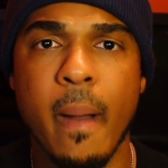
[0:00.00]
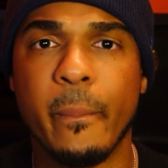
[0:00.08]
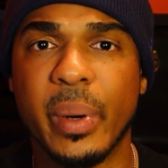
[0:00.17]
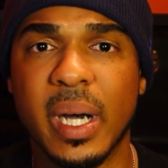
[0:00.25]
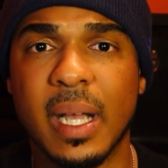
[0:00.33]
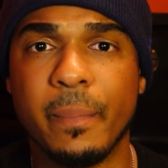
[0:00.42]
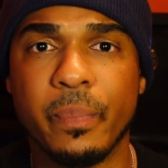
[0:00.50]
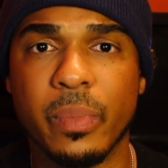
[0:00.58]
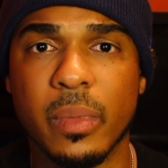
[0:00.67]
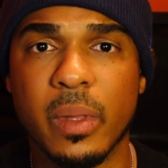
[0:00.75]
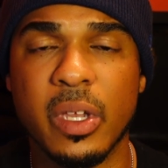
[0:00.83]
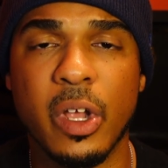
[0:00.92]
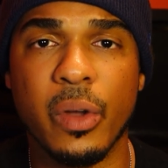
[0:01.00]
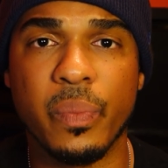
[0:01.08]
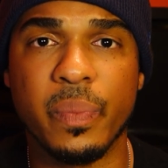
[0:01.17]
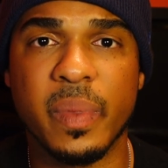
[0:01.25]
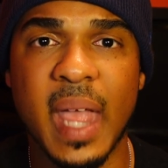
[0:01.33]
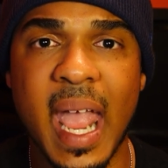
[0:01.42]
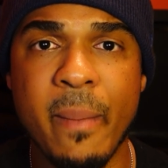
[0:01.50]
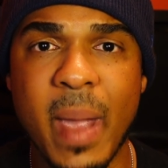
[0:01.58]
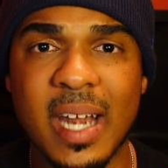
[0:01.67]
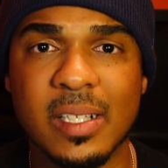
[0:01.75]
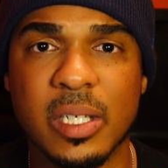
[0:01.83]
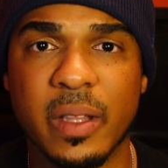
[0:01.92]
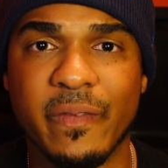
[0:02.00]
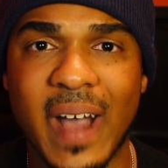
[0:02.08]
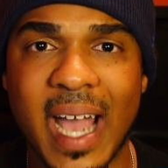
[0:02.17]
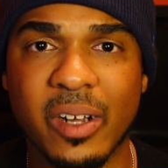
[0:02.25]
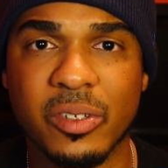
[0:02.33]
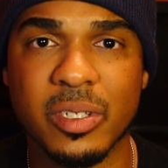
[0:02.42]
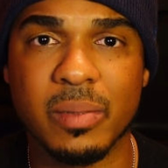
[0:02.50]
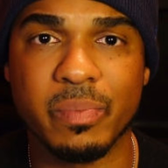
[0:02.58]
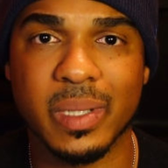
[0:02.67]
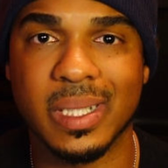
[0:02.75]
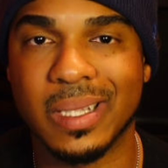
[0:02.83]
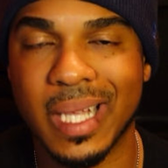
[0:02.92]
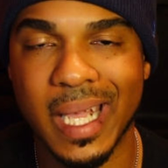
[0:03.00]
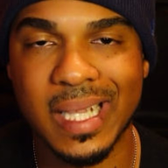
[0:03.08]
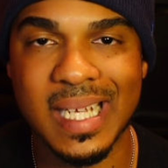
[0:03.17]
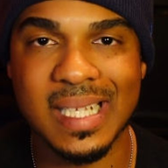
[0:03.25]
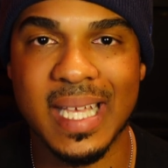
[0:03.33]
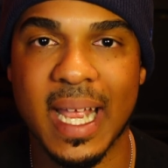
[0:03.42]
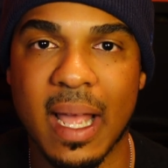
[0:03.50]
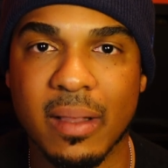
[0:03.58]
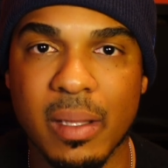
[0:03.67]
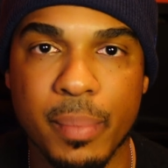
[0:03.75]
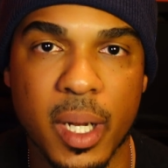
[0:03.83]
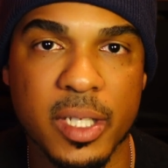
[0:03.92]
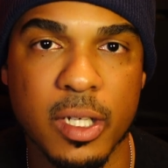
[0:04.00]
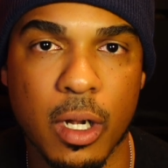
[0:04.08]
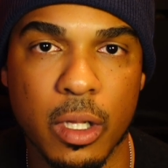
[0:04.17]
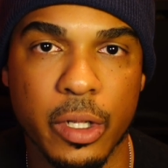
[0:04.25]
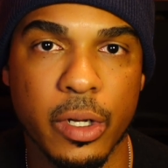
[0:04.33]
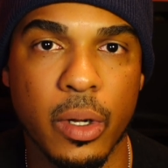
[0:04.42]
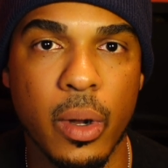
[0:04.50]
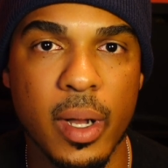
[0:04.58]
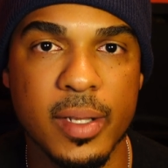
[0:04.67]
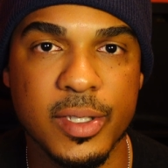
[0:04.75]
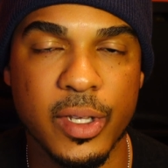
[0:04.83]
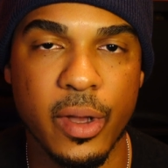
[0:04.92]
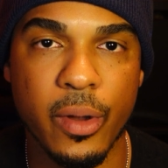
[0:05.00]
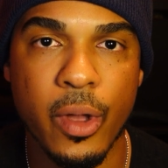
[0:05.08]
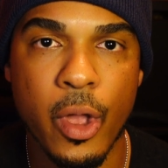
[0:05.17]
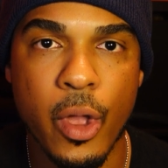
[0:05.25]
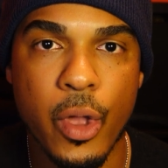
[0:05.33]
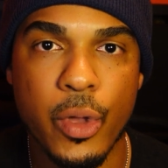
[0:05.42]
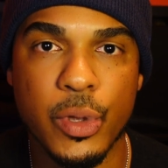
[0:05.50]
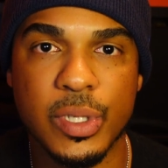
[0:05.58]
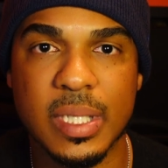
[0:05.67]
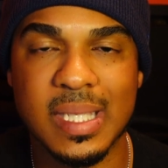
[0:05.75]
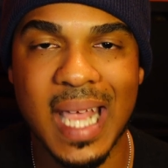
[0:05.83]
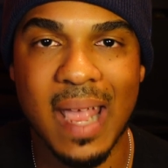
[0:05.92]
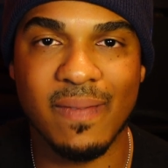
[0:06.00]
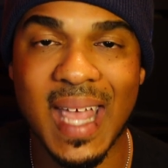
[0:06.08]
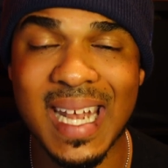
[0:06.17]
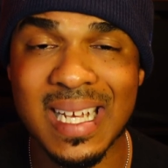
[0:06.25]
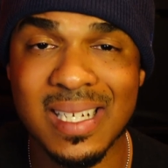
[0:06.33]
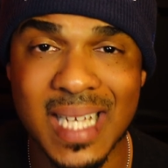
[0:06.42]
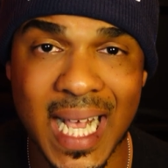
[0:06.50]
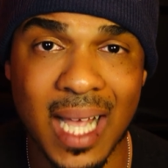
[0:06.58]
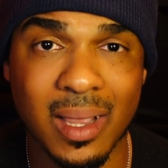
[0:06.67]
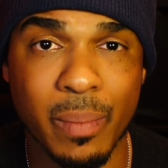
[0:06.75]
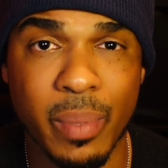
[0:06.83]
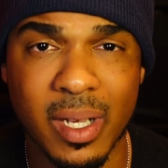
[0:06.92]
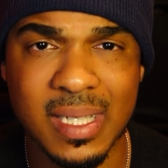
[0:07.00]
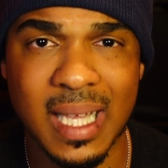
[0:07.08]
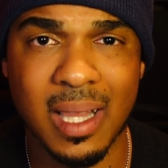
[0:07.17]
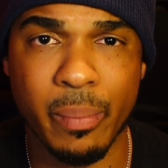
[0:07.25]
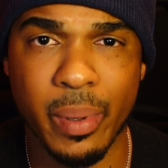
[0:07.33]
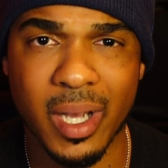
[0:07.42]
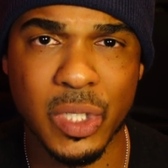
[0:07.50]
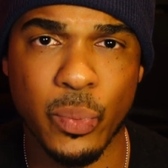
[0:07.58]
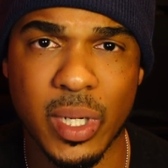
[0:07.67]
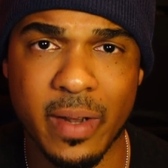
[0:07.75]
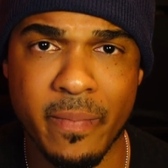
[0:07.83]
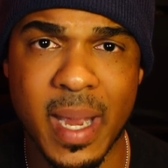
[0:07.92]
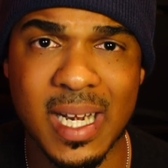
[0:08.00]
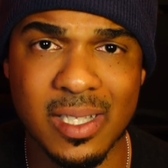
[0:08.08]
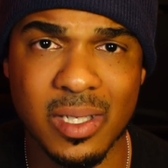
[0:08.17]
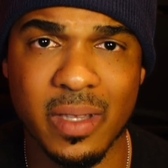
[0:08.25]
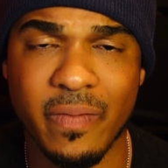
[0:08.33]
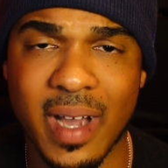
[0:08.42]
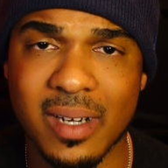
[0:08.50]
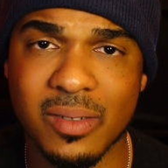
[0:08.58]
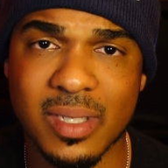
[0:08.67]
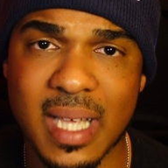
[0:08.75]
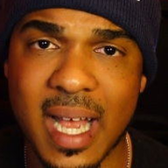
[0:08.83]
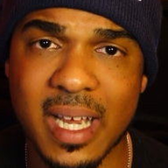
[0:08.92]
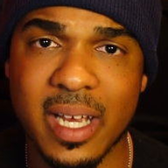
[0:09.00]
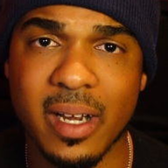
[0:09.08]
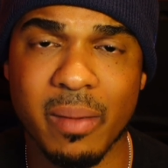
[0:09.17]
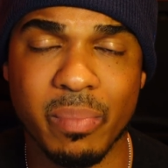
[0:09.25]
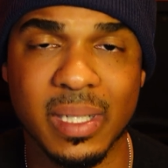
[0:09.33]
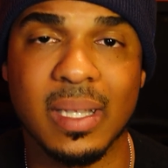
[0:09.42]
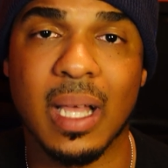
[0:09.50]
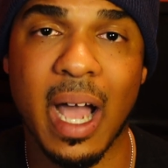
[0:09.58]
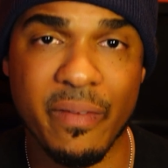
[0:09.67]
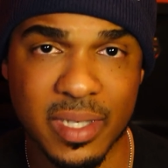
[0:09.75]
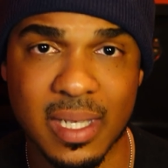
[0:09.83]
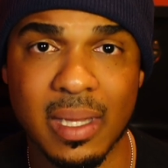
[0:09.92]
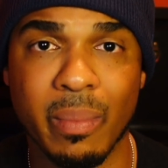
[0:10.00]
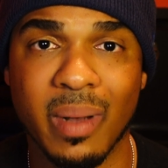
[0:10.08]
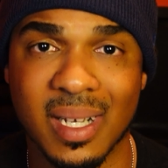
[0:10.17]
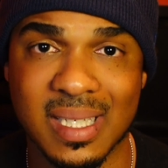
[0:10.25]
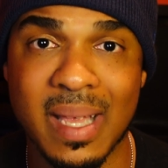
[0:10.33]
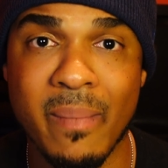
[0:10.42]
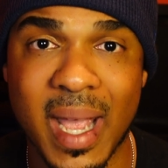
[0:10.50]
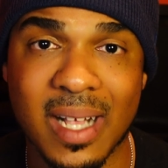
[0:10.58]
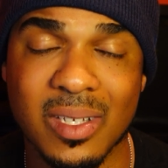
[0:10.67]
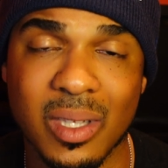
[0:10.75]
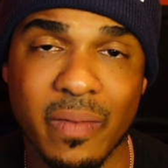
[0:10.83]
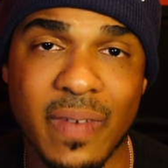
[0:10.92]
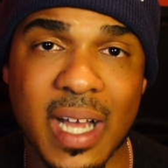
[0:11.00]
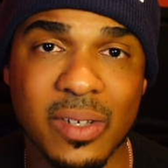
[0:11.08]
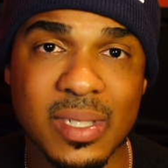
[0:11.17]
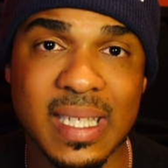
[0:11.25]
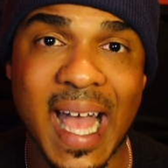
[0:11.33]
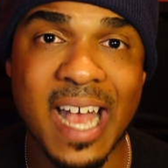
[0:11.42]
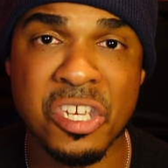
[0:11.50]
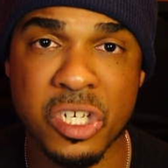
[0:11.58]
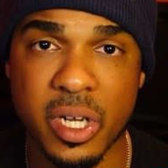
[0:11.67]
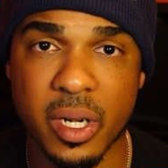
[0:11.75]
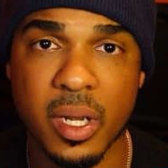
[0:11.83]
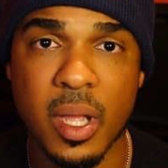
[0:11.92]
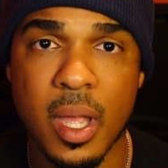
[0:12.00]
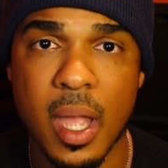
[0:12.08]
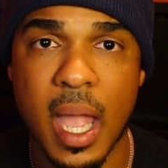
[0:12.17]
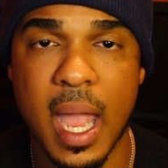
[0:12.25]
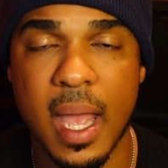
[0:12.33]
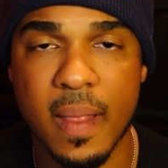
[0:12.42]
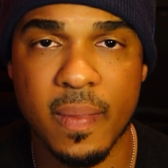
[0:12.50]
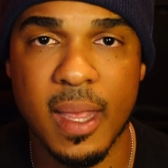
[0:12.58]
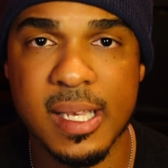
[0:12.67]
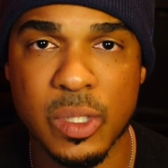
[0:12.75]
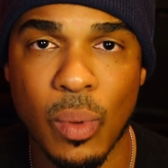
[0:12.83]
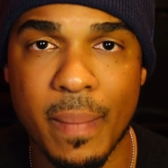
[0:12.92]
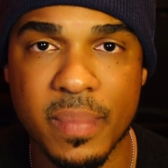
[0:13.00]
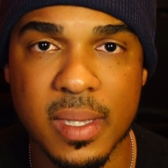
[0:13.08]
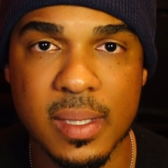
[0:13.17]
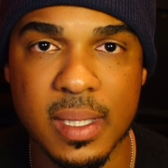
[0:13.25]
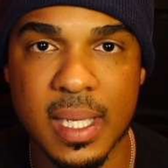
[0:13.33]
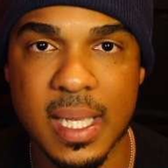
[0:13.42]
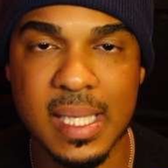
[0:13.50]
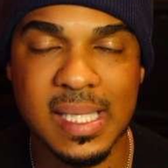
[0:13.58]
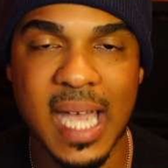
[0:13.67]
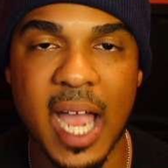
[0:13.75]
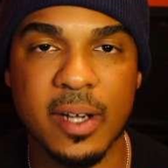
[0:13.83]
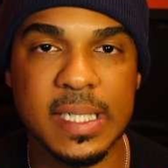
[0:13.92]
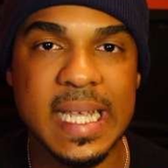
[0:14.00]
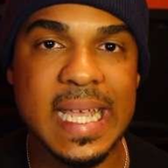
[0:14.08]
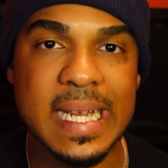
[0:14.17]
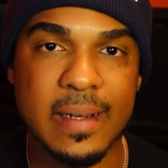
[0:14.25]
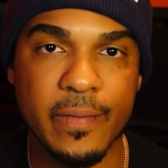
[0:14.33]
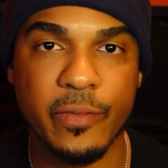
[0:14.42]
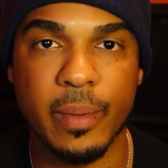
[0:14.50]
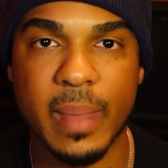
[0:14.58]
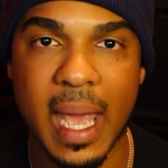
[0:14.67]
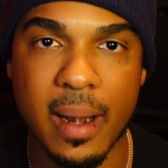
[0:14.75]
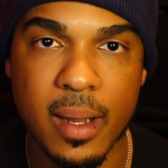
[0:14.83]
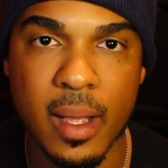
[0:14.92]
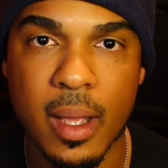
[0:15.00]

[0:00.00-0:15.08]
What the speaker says: But, you know, they made it to the finals, but they did take out the Bucks earlier on. So who's to say if they didn't take out the Bucks that the Bucks wouldn't have made it to the finals that year? But obviously the Bucks did make it to the finals last year, and they swept the tired Heat from that